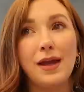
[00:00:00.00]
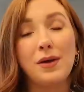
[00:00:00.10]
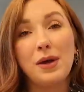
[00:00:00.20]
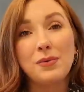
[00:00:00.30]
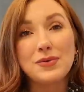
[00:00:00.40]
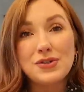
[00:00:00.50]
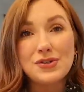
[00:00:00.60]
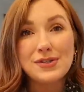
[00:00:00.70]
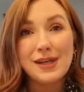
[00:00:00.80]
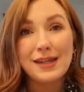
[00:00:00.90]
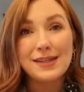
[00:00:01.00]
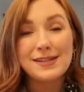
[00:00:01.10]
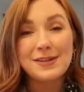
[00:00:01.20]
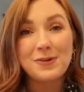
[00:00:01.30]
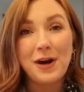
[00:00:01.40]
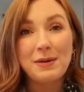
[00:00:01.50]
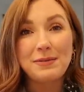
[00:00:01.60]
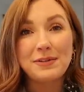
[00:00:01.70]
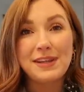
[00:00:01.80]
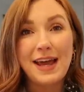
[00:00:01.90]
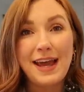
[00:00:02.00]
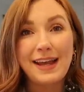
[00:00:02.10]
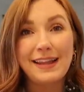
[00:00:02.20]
It, it was just like this incredible thing.